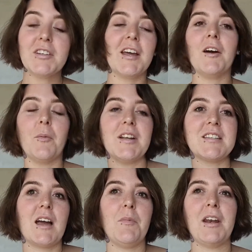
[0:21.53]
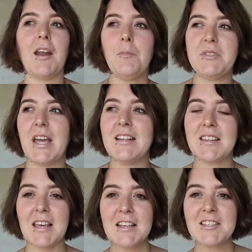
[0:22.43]
and I wanted to come in and update
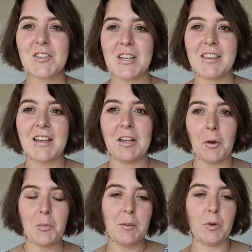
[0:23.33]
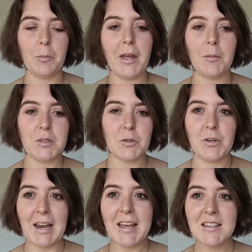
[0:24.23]
things because I think a lot of people will be able to
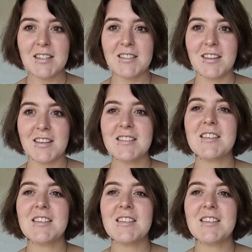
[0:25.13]
relate to this,